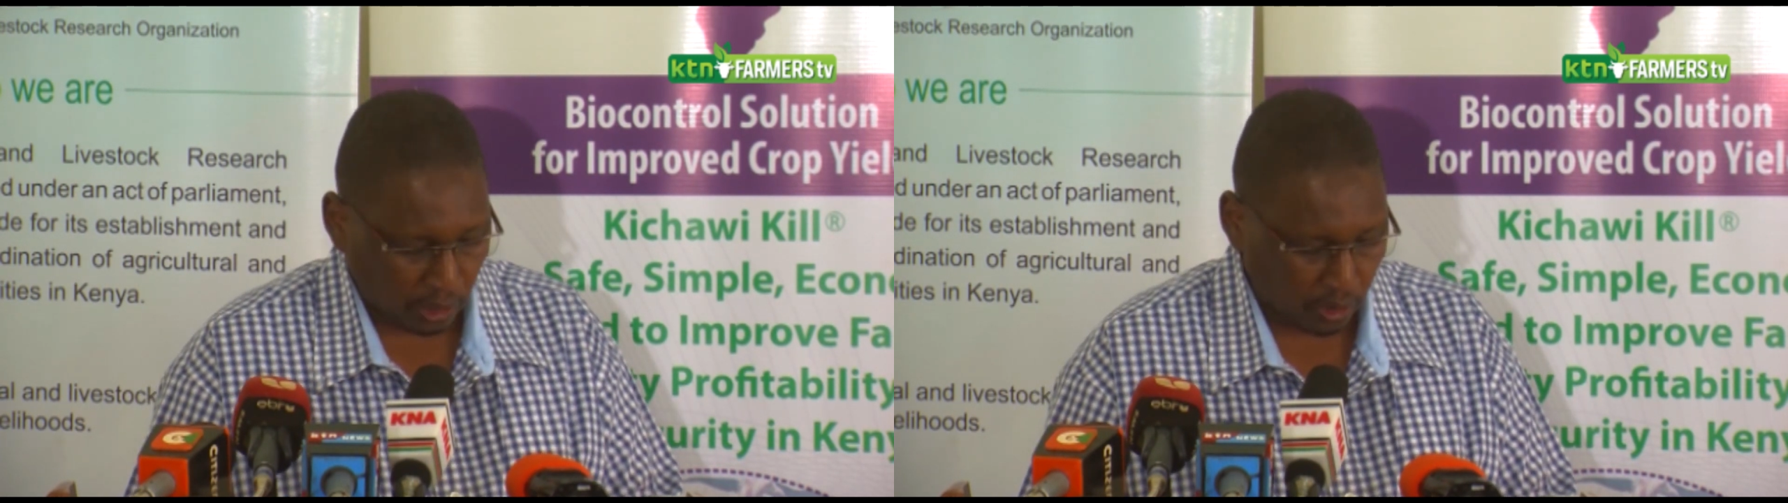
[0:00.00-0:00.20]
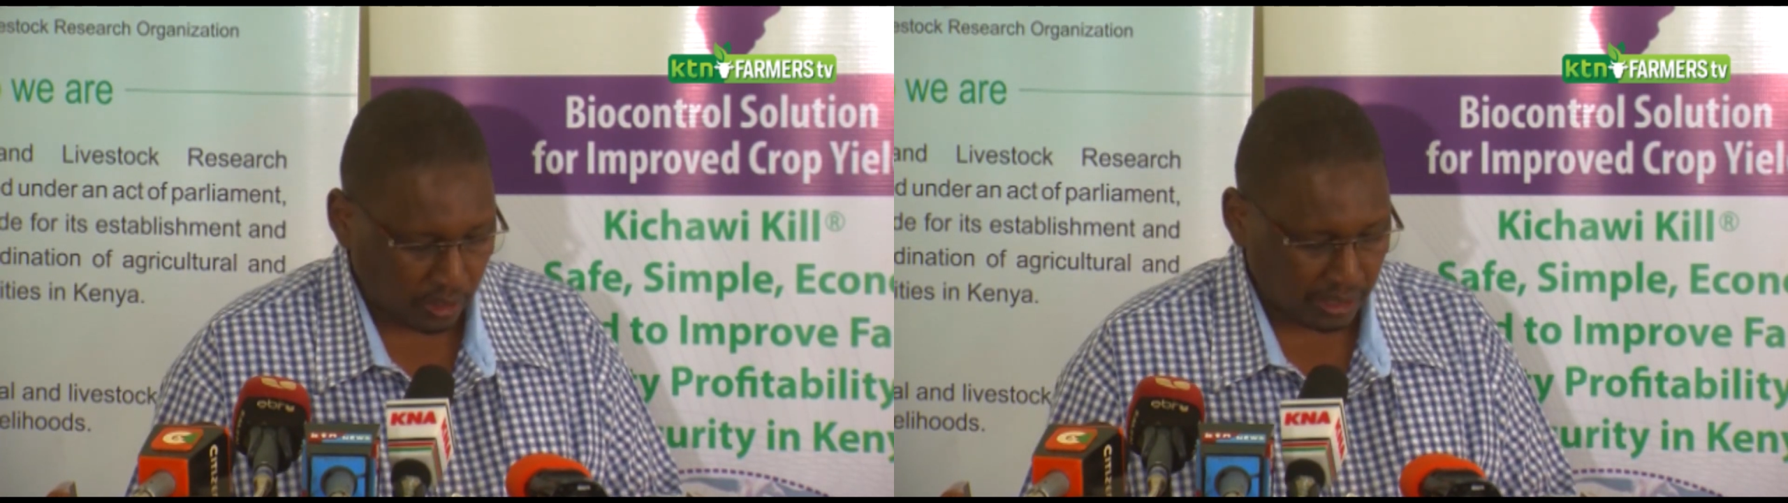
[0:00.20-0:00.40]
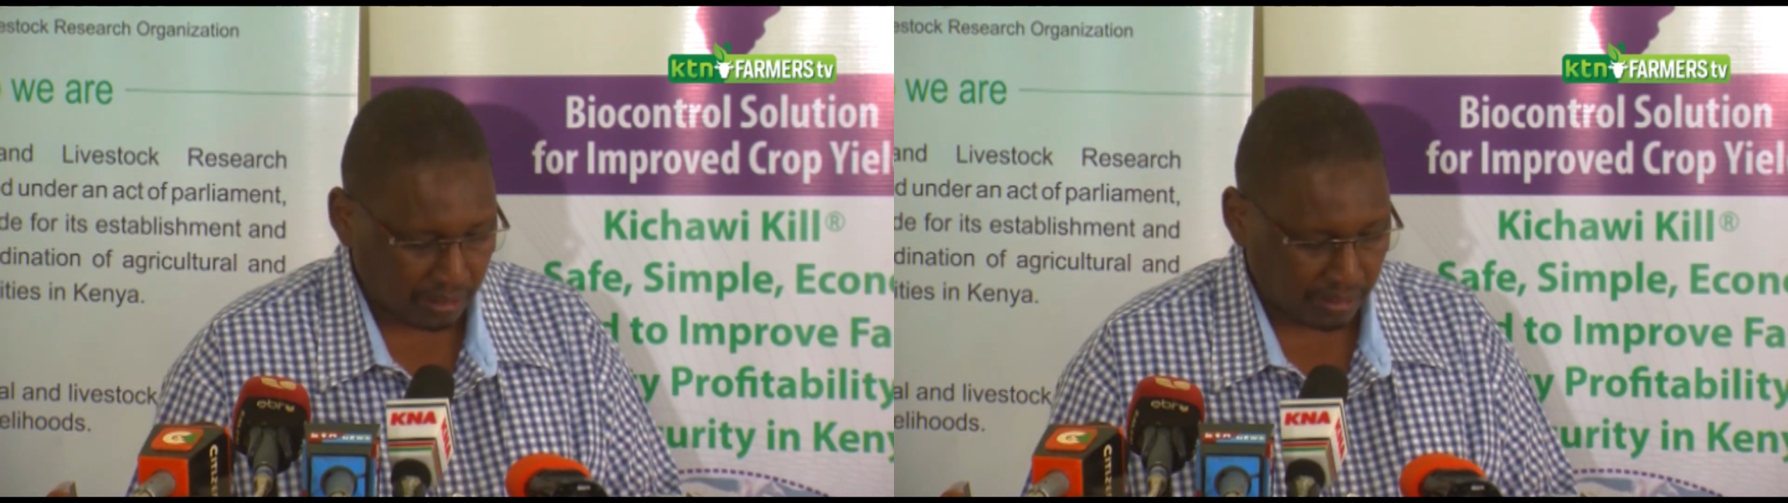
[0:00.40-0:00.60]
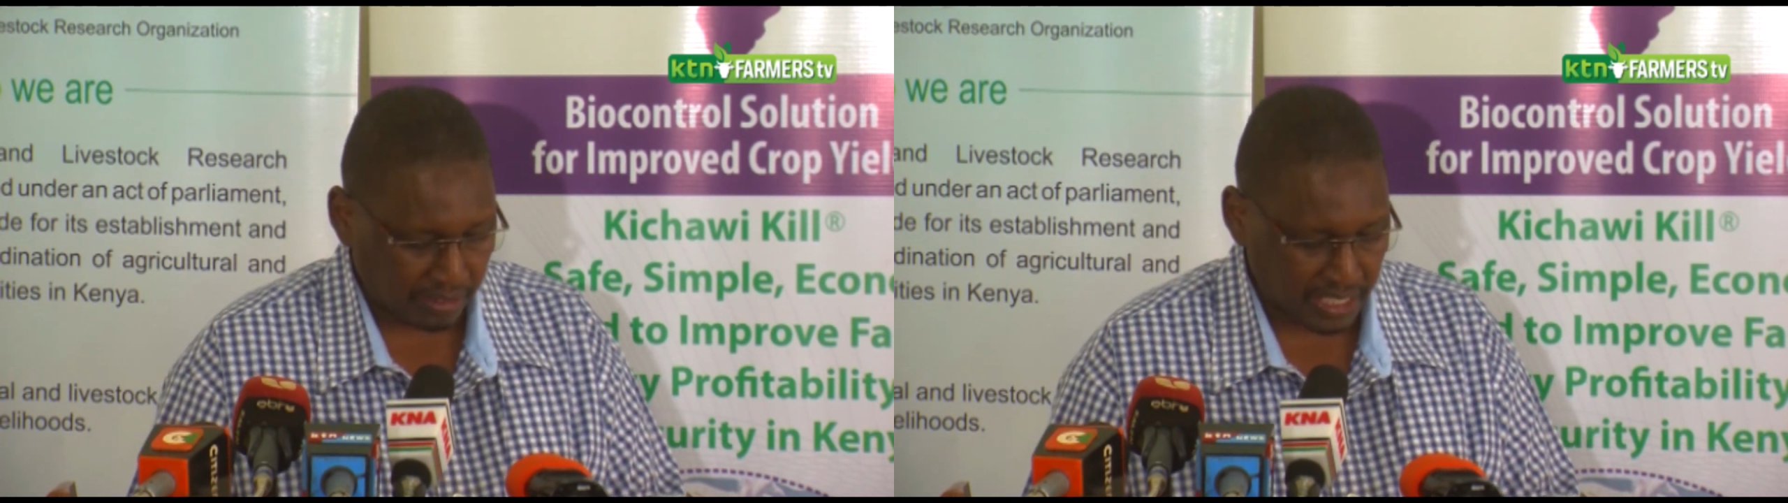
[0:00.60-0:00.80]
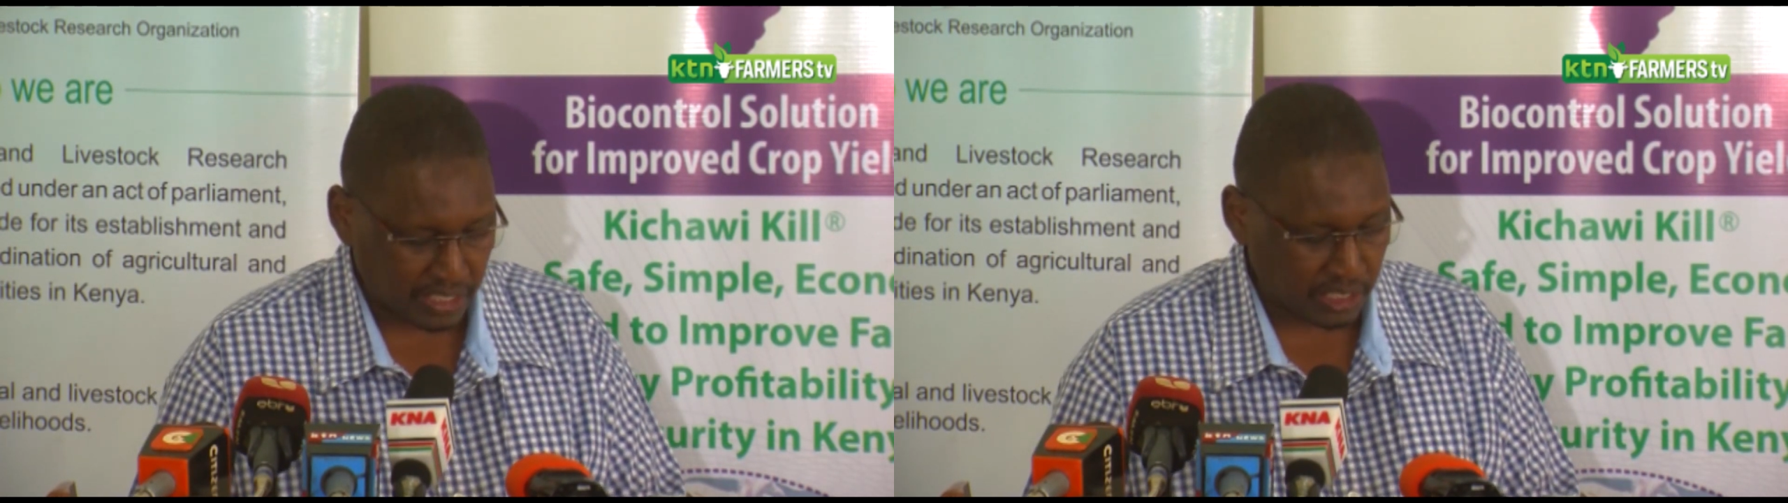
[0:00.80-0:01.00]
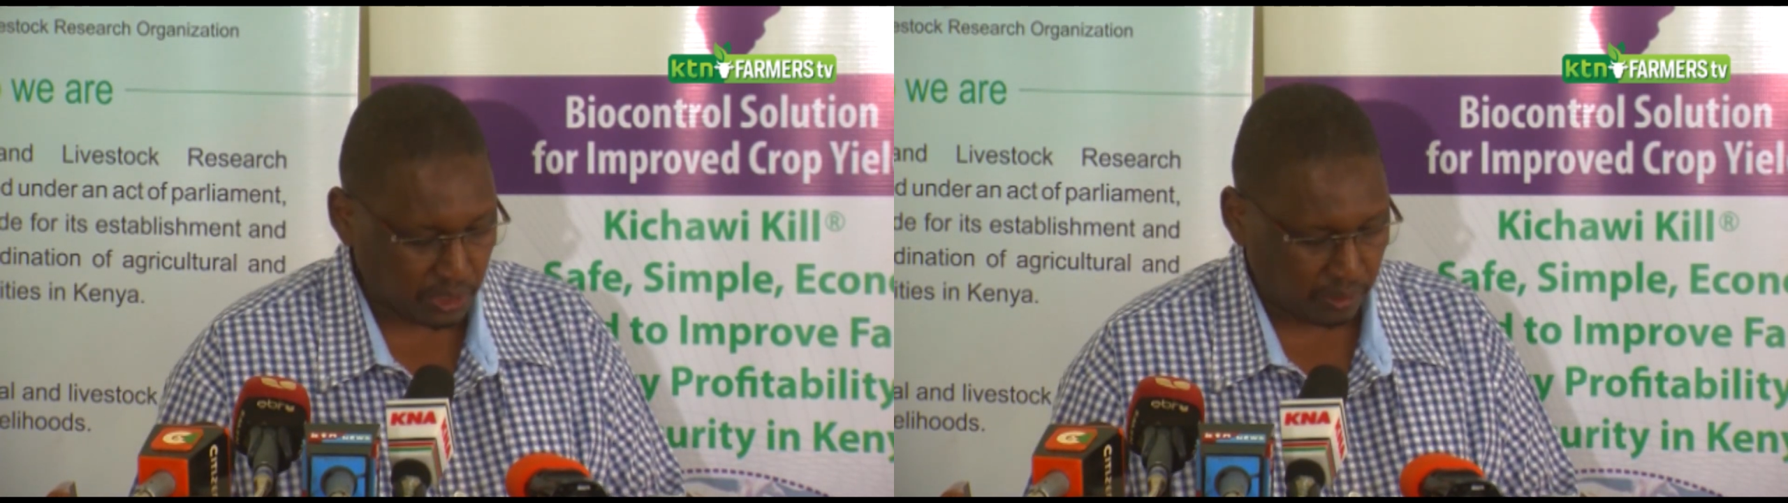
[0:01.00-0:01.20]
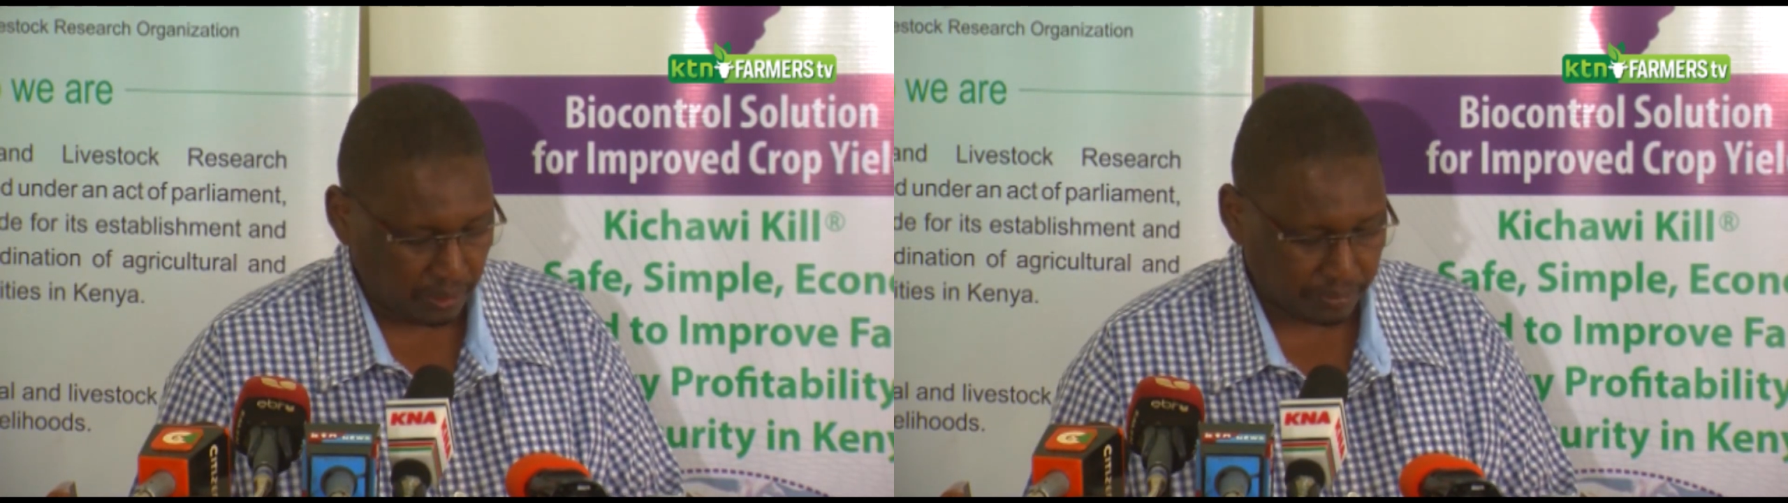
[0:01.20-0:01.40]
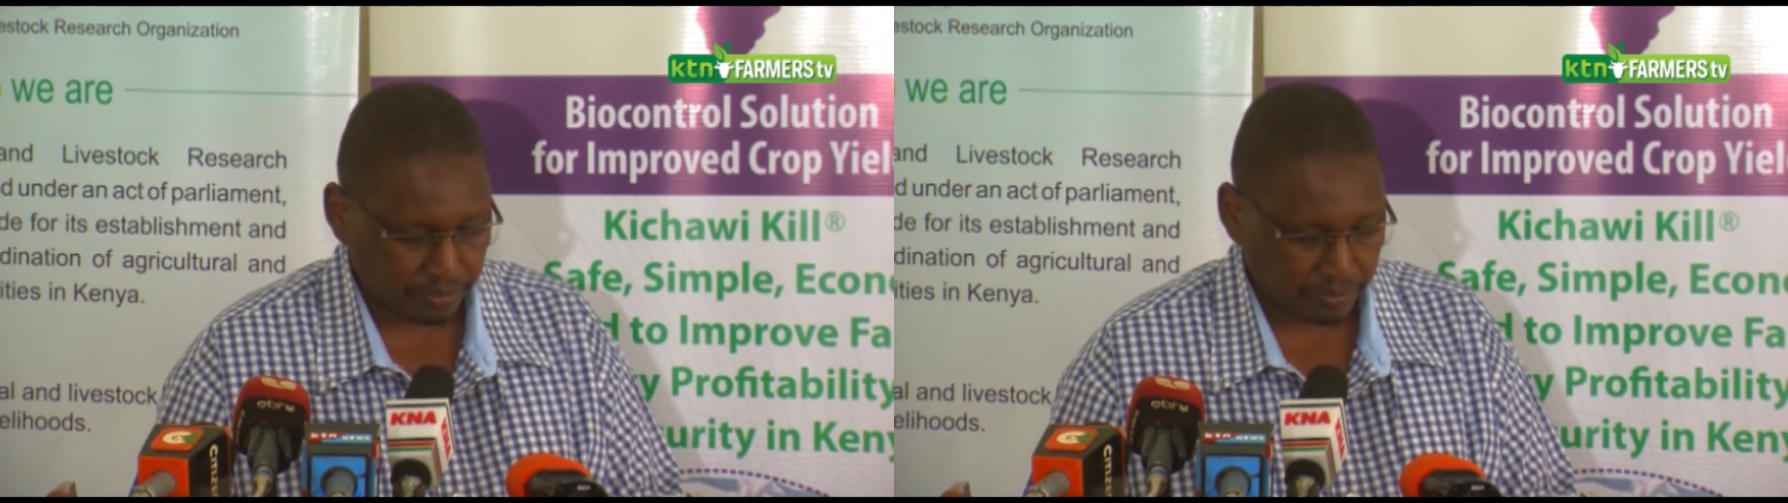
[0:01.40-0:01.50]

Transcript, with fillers: long rain season,